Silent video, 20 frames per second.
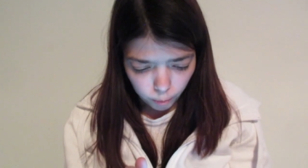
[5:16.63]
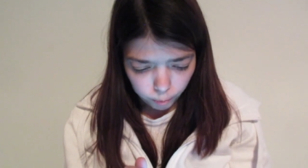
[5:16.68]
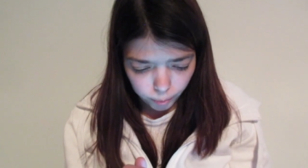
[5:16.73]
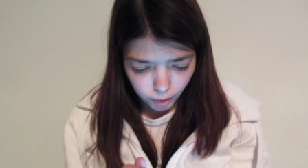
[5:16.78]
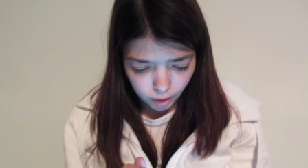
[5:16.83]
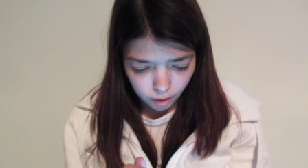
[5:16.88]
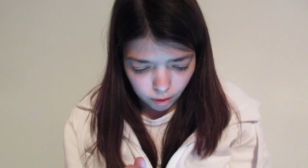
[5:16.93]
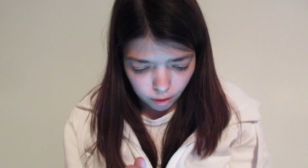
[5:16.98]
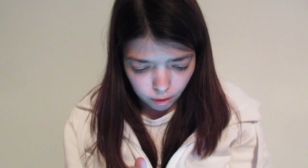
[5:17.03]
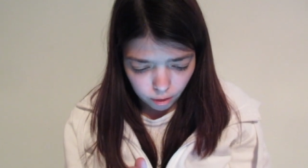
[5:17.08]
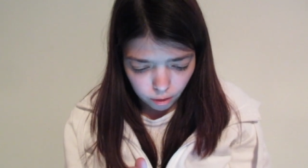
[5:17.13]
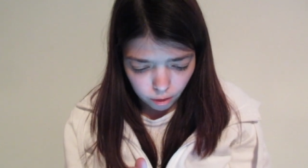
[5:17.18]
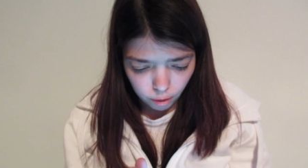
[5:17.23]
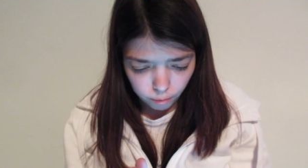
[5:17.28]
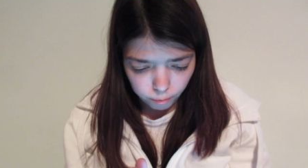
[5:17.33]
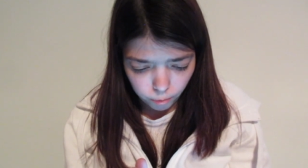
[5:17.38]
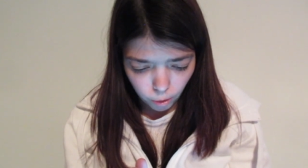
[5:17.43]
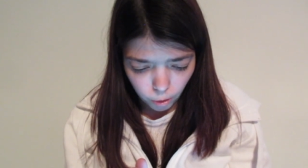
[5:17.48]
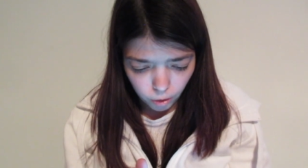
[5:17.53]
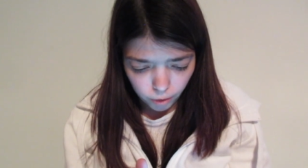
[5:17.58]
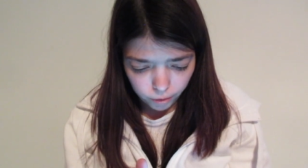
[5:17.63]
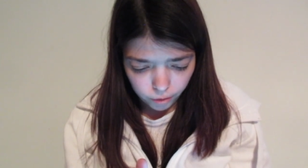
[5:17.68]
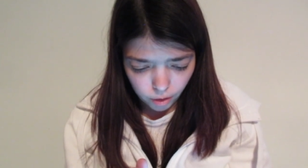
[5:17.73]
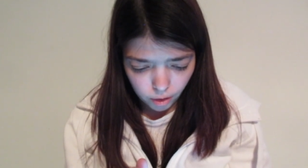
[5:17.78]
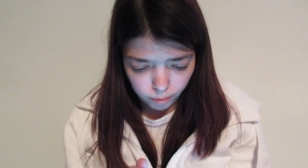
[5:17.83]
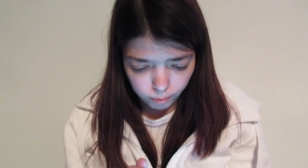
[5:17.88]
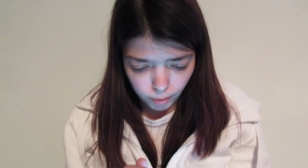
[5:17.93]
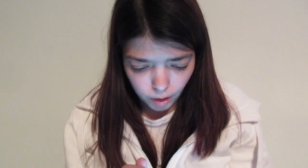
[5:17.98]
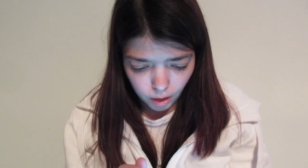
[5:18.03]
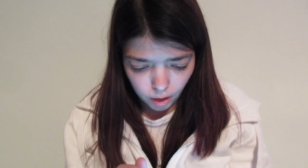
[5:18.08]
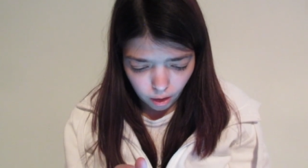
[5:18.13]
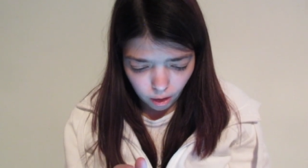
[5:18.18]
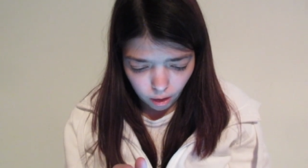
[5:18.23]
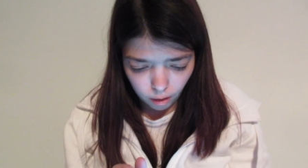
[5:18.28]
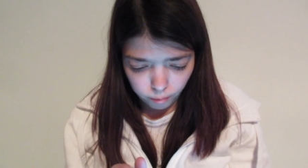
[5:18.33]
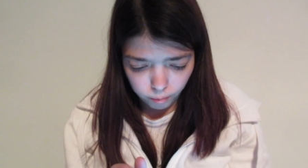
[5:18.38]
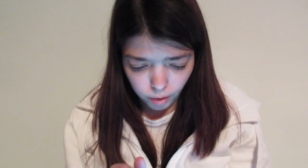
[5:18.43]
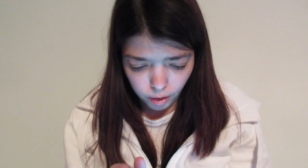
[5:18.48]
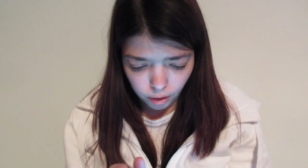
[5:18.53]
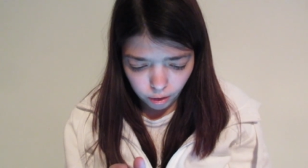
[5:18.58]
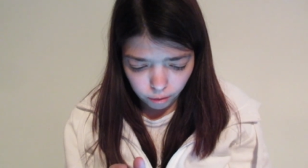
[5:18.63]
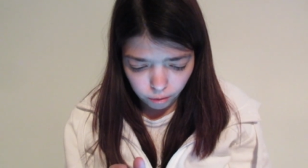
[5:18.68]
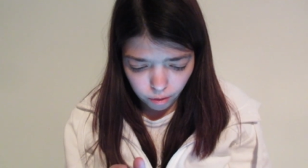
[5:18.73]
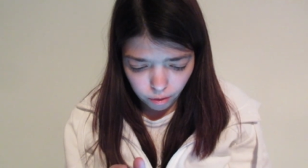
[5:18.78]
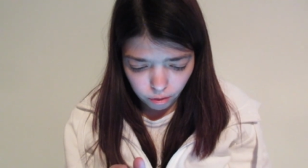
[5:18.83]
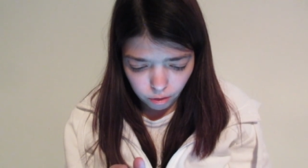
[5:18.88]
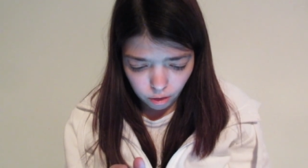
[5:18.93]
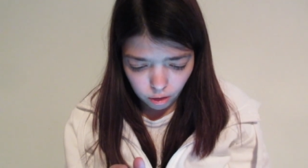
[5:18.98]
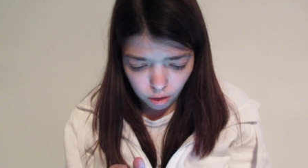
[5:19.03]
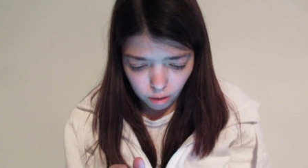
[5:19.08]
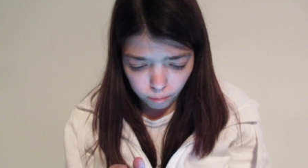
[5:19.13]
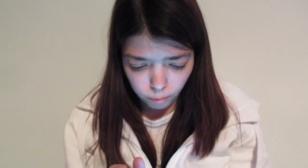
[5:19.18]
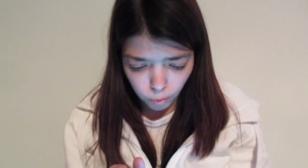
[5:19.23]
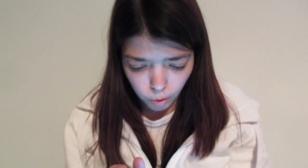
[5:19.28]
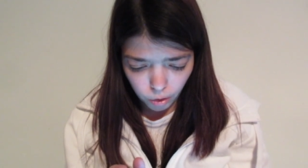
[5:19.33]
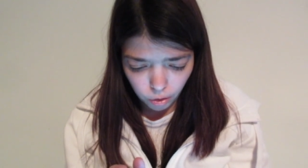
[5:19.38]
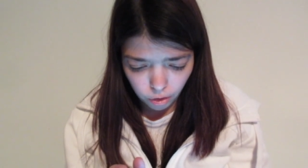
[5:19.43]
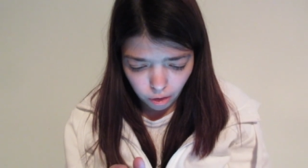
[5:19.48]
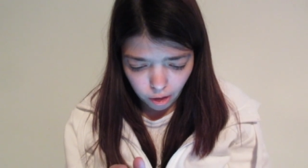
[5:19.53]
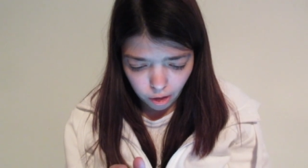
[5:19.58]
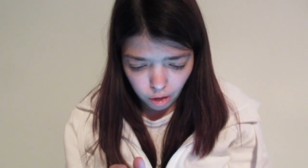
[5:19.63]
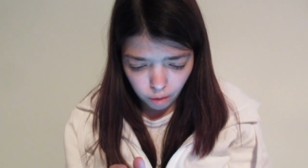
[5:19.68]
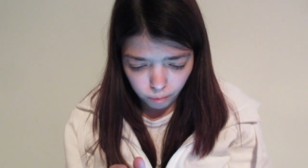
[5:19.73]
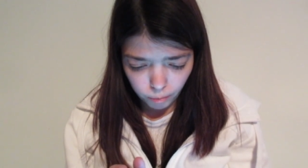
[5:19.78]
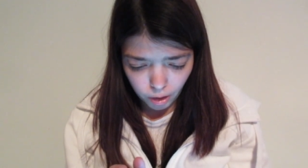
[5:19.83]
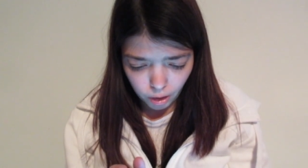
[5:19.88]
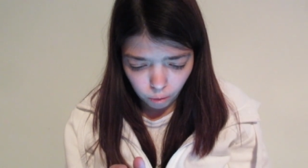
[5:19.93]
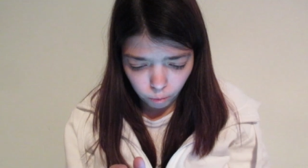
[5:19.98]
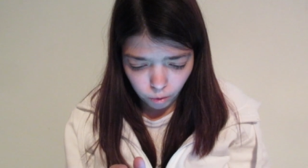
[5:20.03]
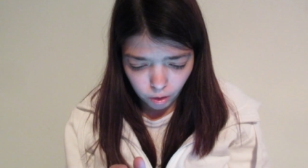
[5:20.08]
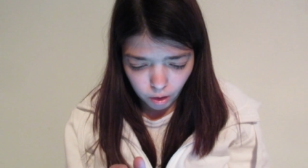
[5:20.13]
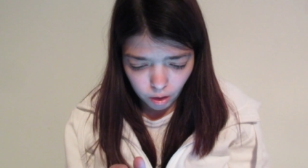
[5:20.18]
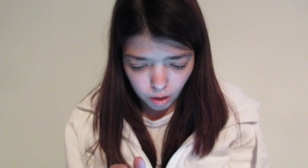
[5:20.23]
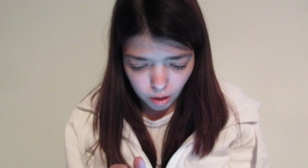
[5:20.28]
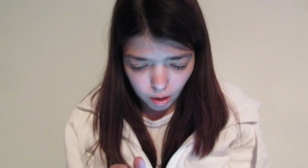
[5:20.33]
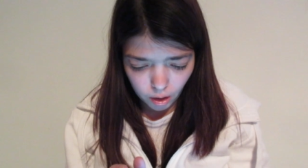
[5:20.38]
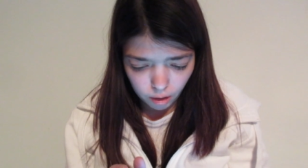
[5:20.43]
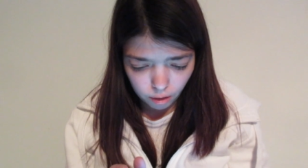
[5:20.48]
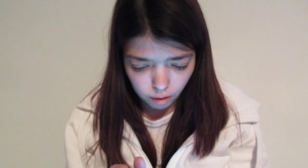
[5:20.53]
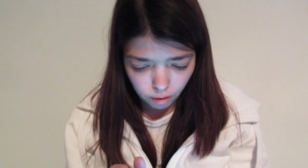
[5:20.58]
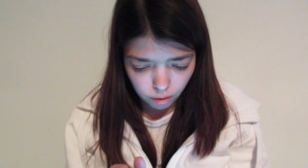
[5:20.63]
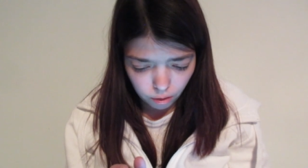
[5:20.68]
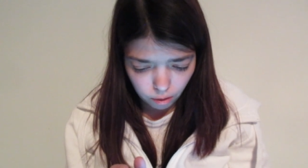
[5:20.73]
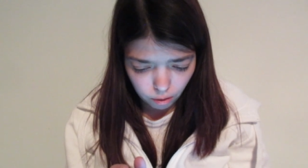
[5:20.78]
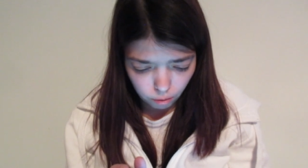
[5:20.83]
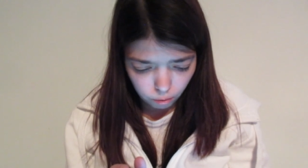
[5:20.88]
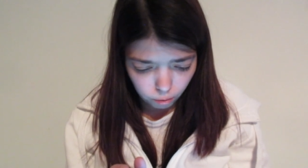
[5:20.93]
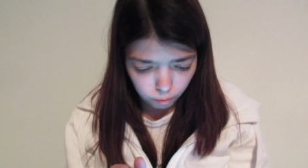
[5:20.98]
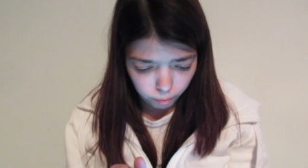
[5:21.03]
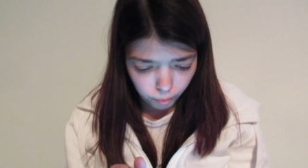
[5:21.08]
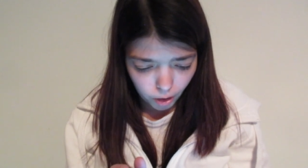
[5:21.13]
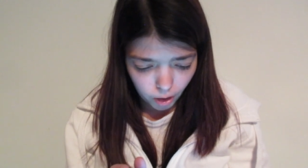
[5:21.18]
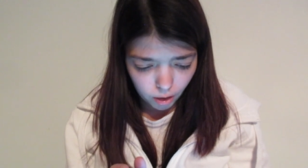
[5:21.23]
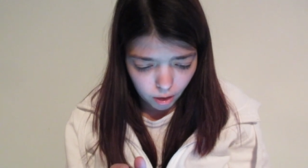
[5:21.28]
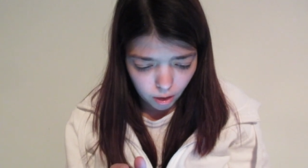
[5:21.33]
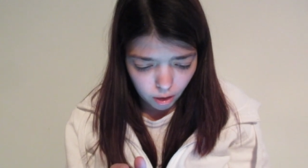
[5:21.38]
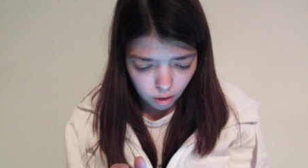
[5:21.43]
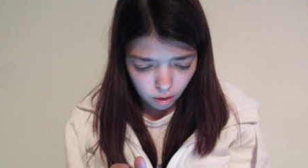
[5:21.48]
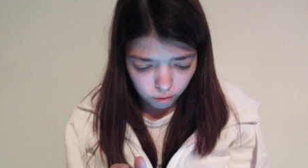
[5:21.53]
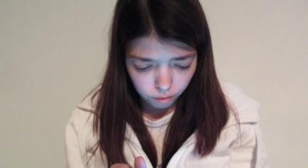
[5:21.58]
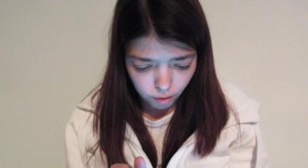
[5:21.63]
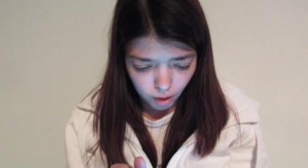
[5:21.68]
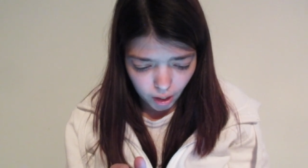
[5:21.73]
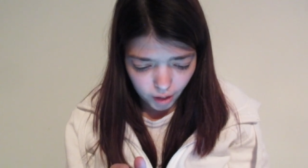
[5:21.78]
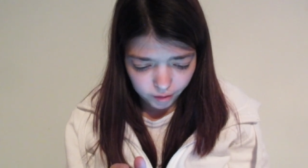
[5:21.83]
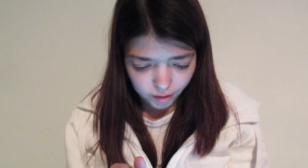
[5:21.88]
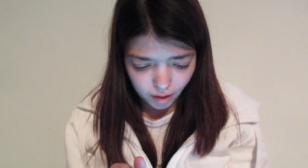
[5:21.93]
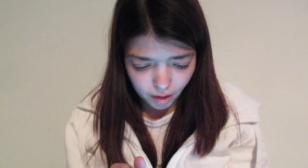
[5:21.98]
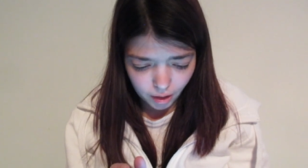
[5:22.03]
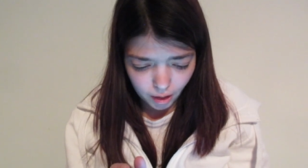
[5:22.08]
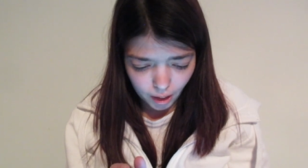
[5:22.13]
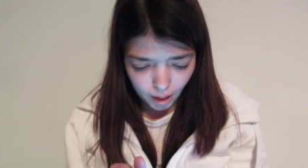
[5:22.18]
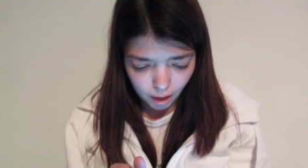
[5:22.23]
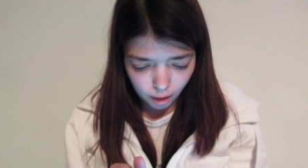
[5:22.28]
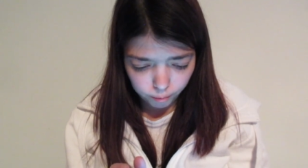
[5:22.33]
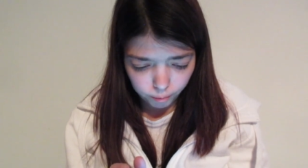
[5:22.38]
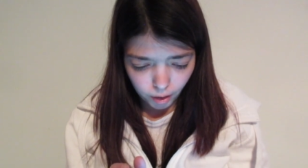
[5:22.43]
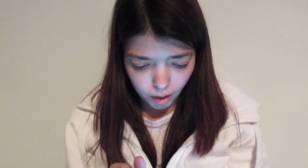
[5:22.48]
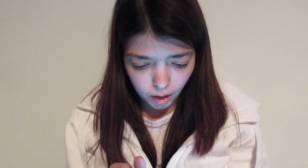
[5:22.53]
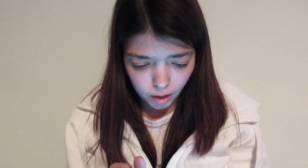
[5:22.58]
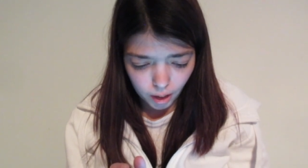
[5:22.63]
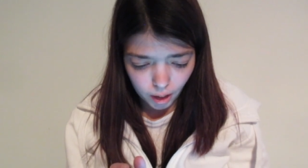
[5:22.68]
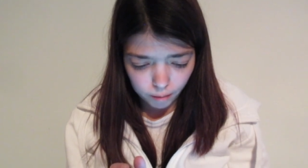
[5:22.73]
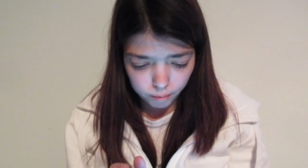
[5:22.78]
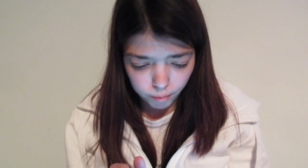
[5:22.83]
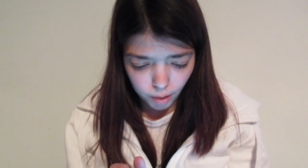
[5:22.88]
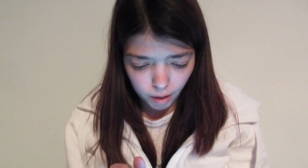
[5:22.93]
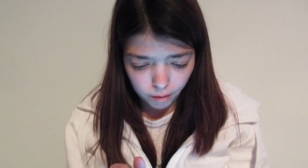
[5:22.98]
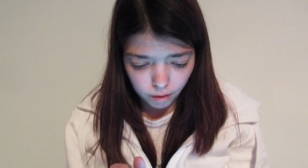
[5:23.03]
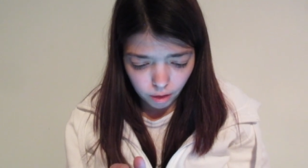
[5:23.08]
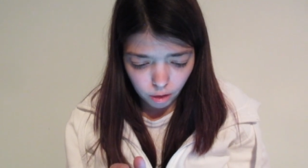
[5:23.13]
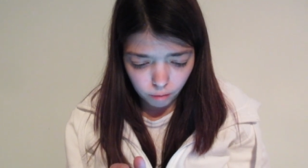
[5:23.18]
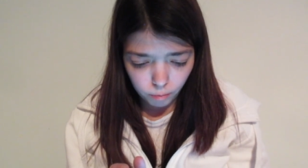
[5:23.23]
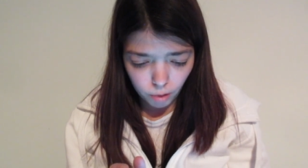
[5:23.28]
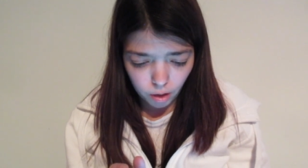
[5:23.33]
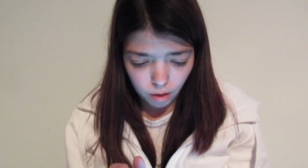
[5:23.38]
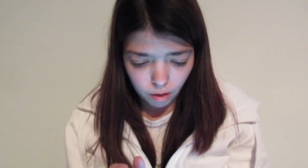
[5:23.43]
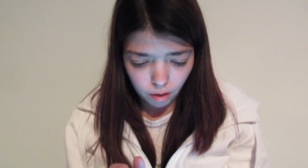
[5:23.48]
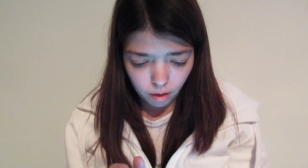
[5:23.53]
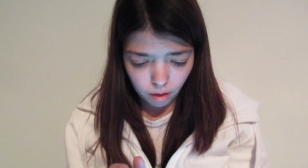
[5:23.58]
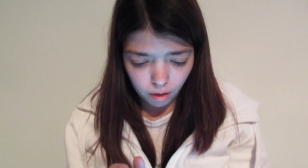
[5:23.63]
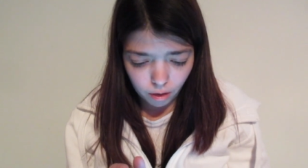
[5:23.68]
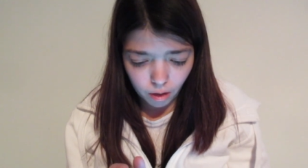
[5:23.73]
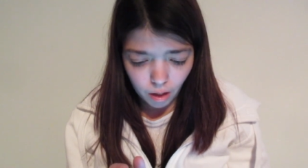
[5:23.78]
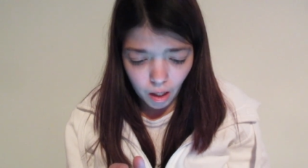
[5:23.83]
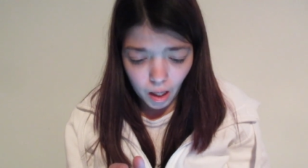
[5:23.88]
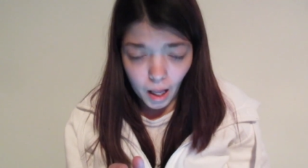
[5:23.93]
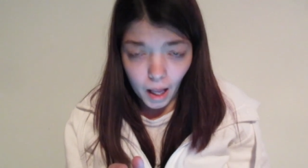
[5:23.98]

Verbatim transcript: But the Duke's motives become increasingly more suspect when he and barely survive an attack by a nightmarish monster,